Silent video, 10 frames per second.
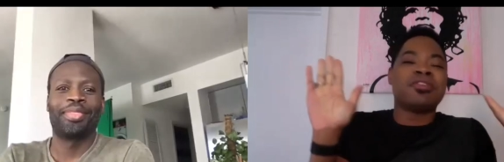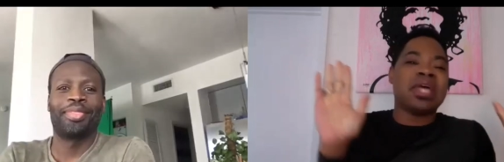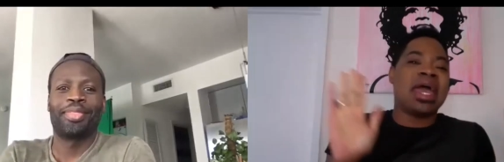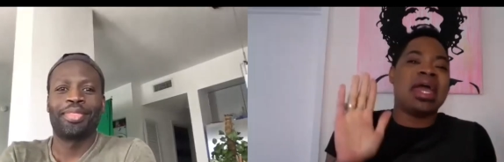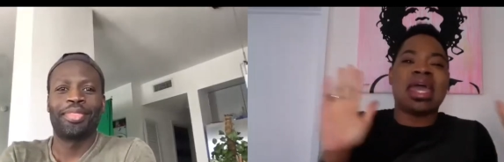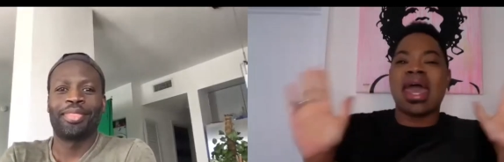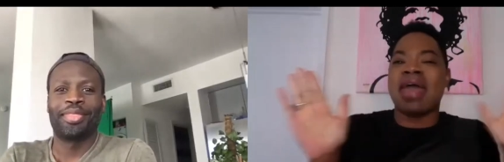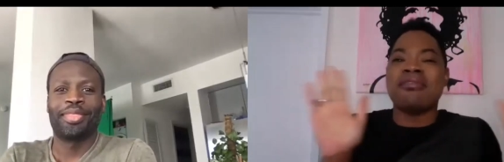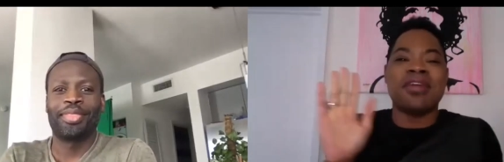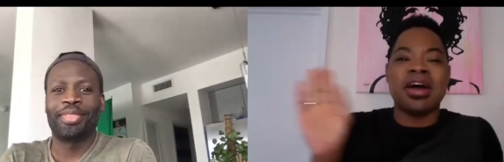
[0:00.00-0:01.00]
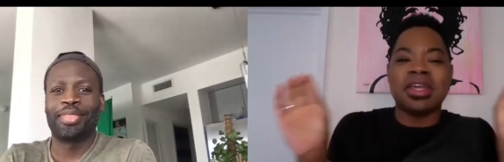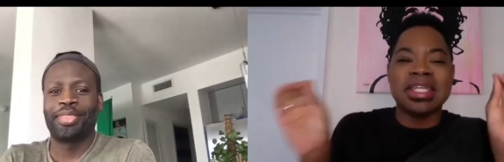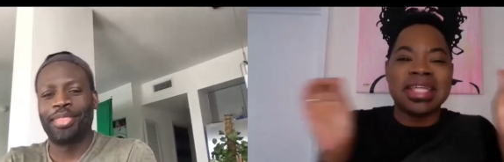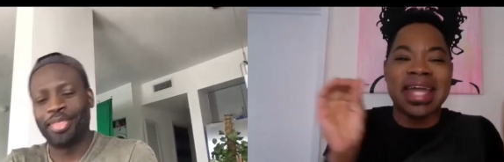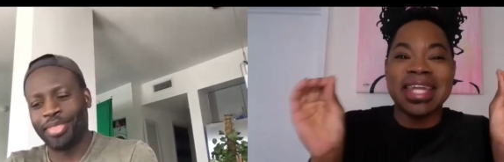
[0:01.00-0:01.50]
Speaker 1: aka Funky
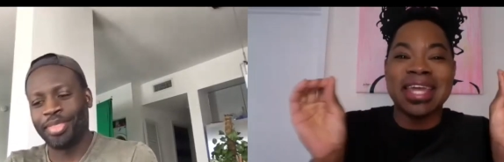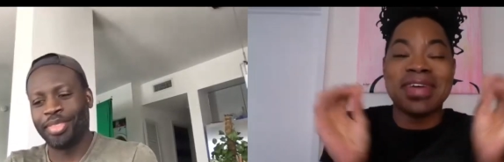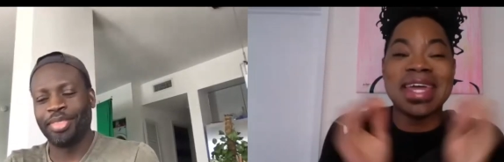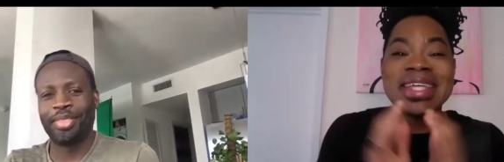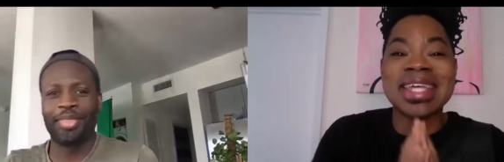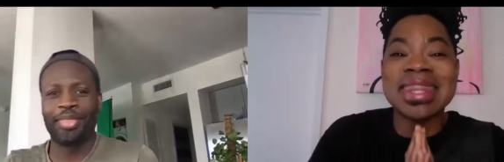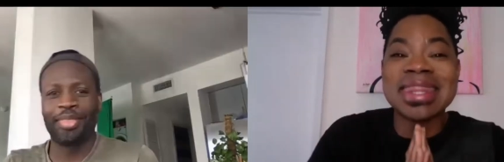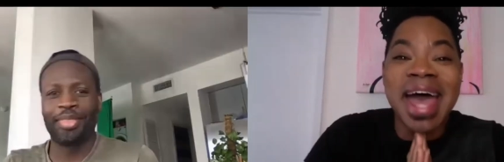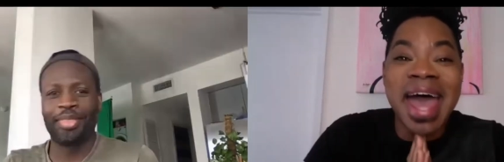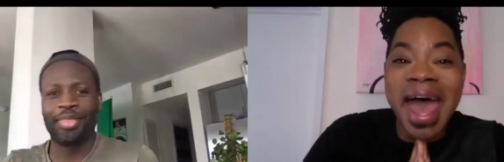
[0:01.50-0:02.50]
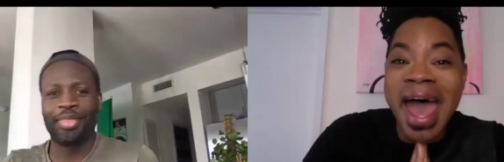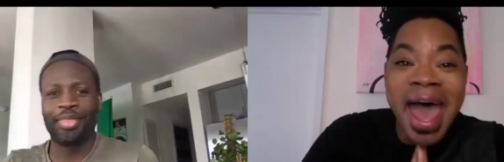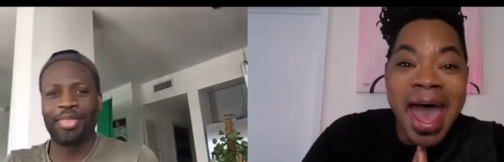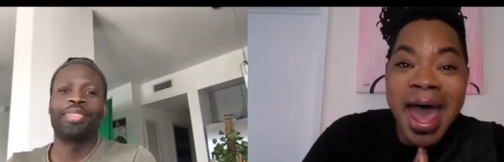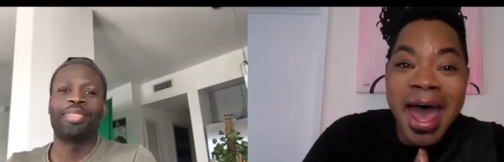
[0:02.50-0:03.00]
Dineva, is in the
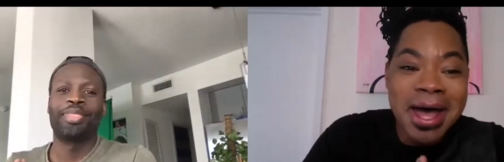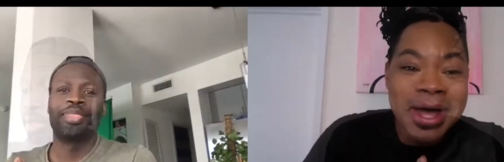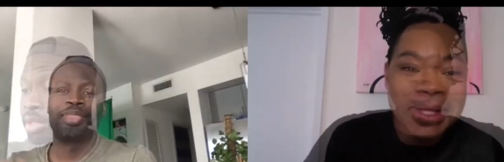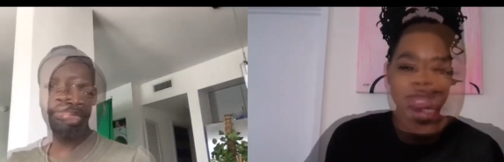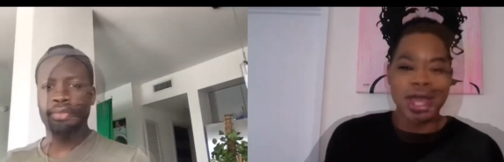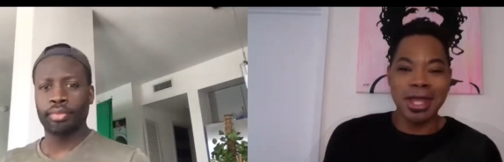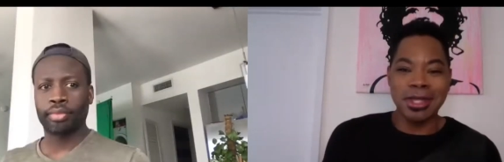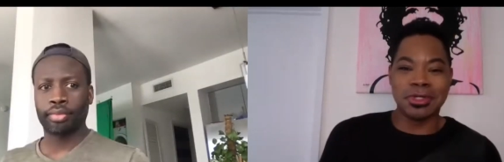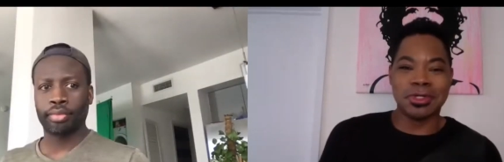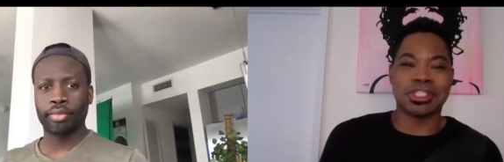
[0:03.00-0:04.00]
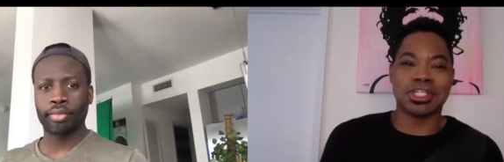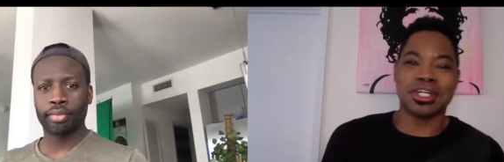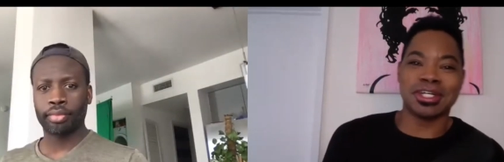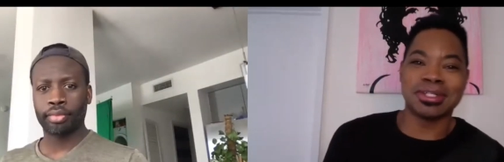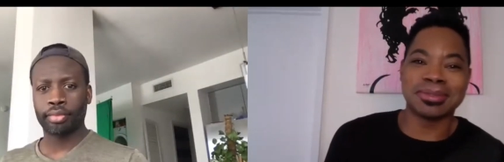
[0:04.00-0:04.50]
house. How you doing,
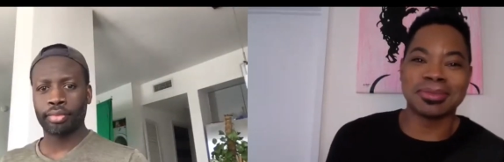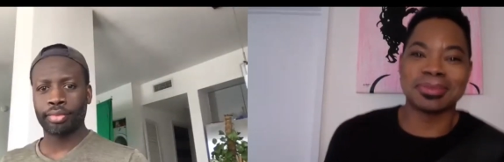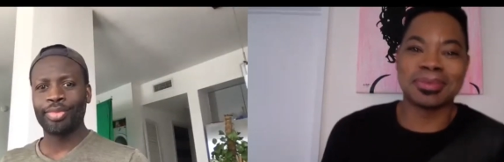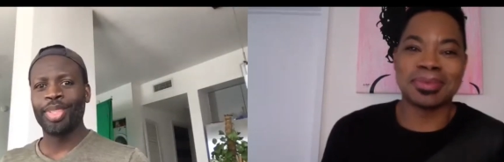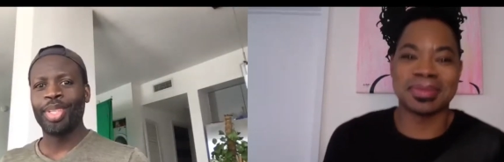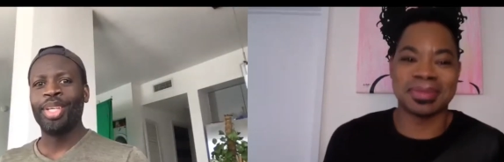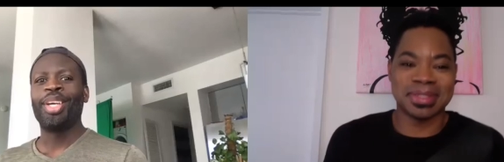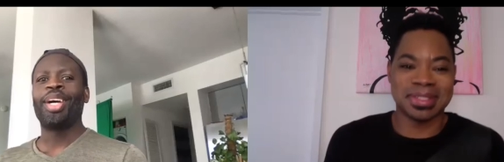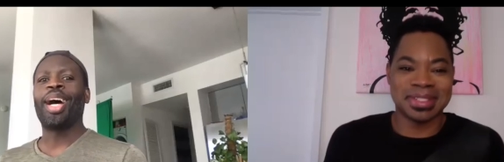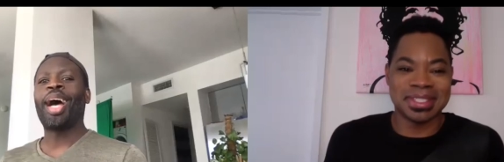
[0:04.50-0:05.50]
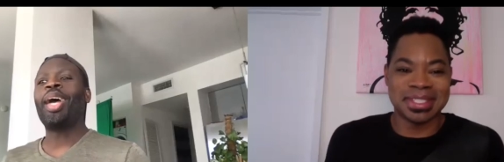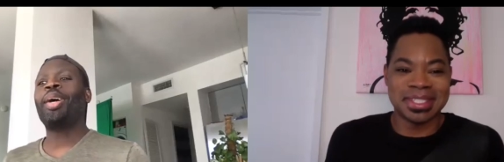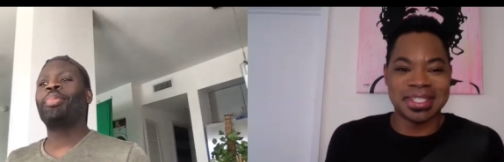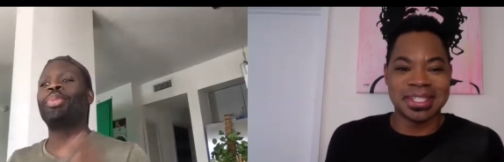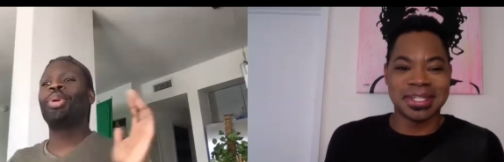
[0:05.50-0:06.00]
Sugar?
Speaker 2: I am
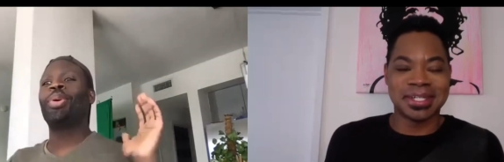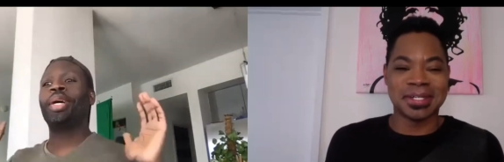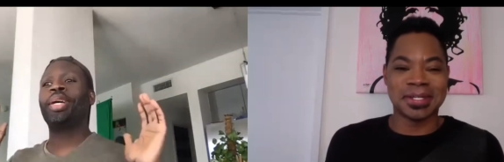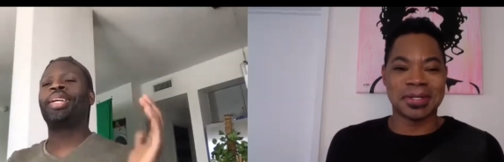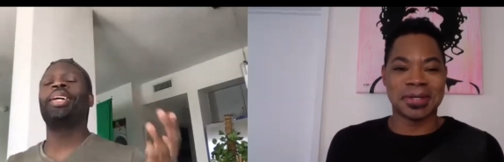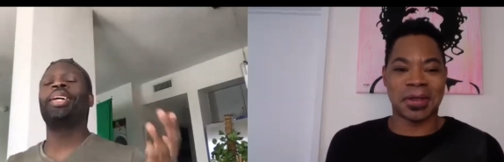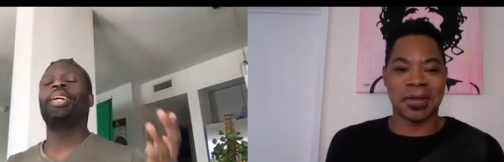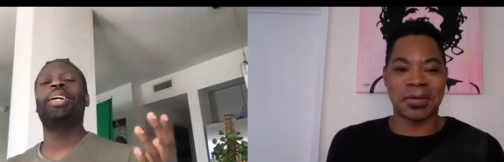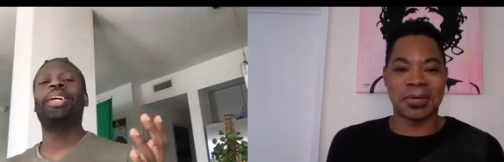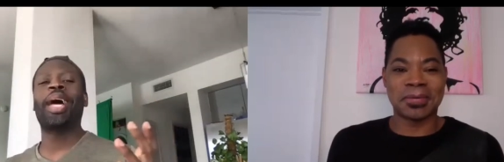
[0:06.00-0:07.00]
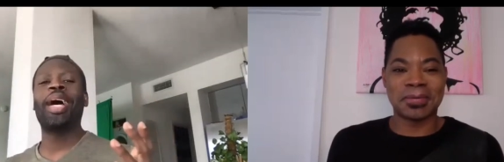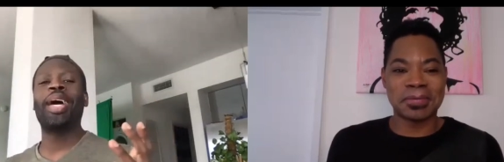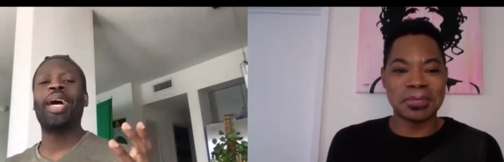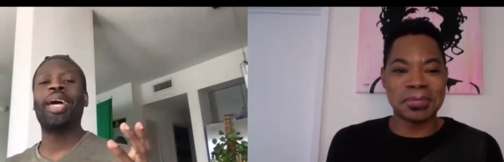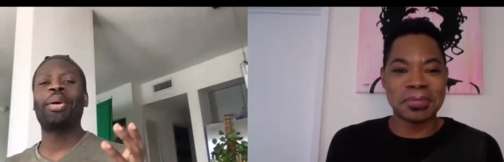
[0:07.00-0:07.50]
doing good. I am
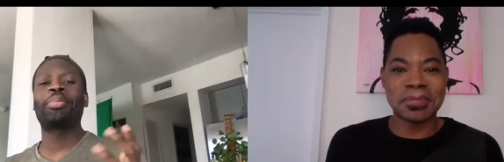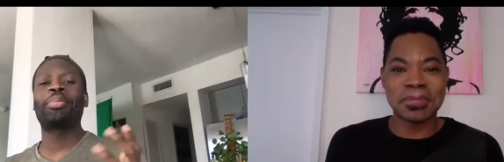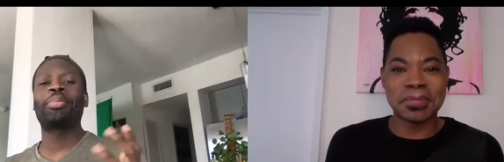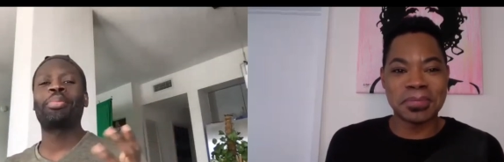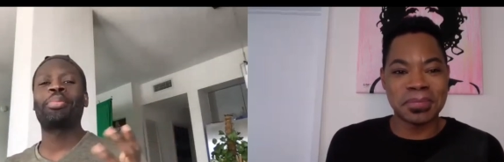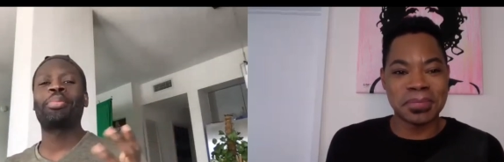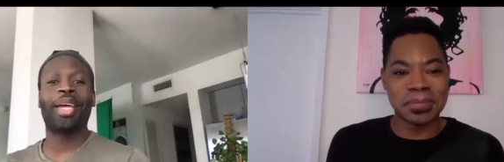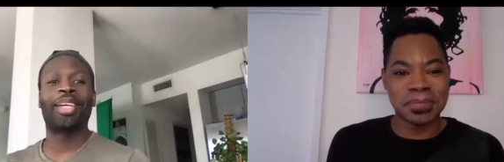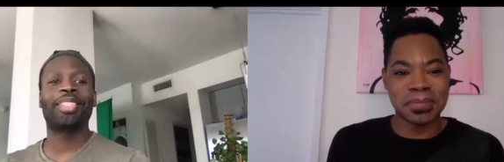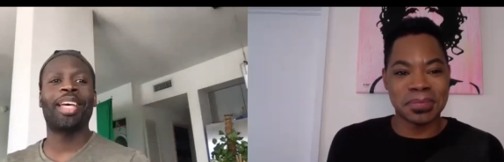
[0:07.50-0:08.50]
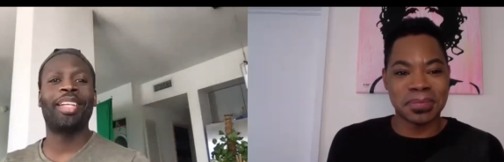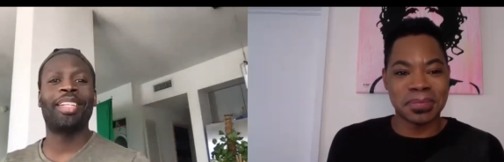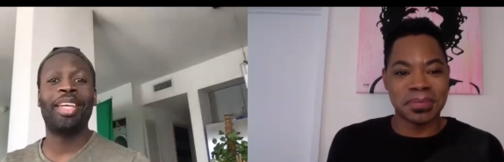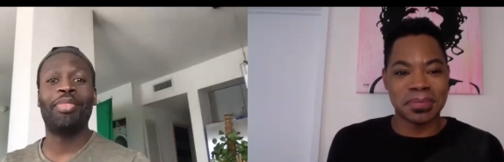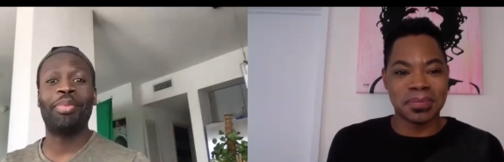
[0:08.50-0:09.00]
super like excited to
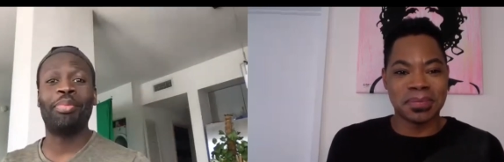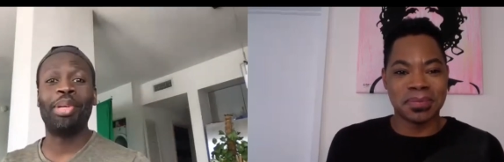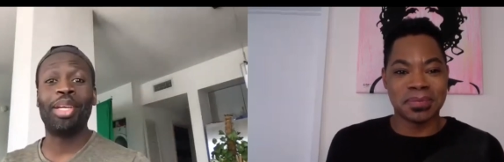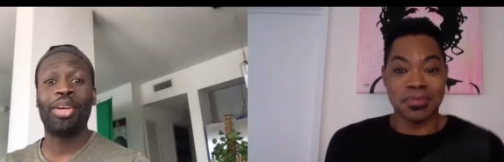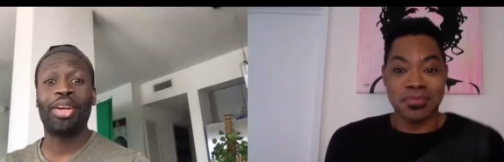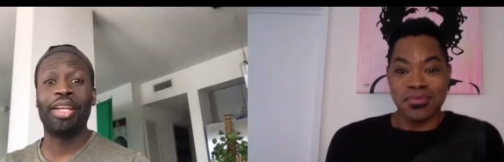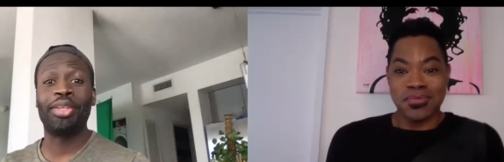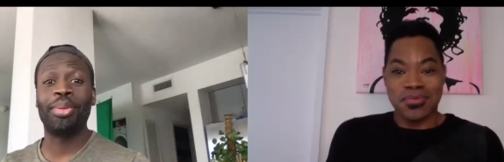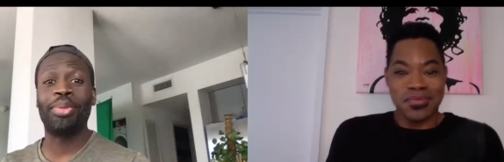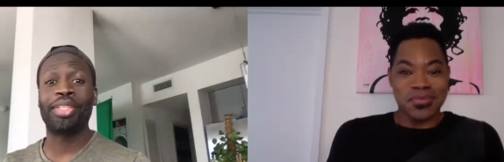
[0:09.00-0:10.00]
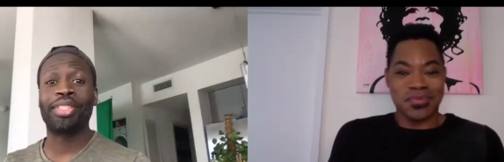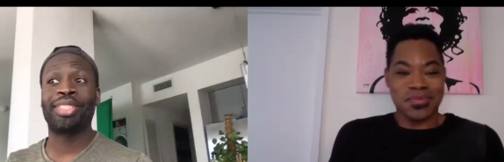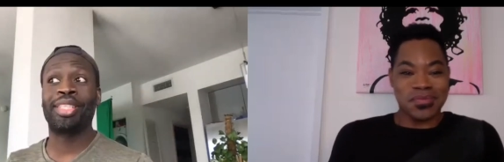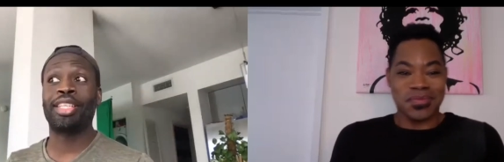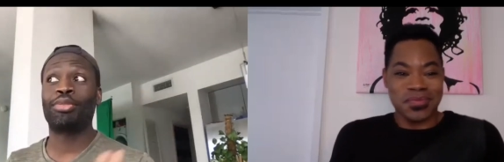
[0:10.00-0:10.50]
even be here and do this.
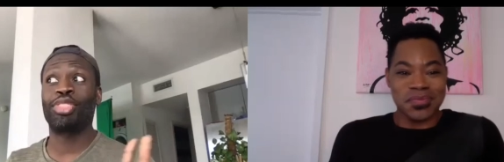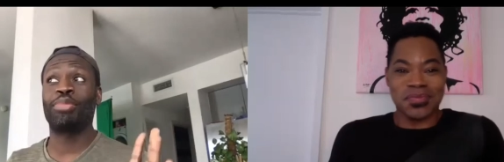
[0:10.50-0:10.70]
This is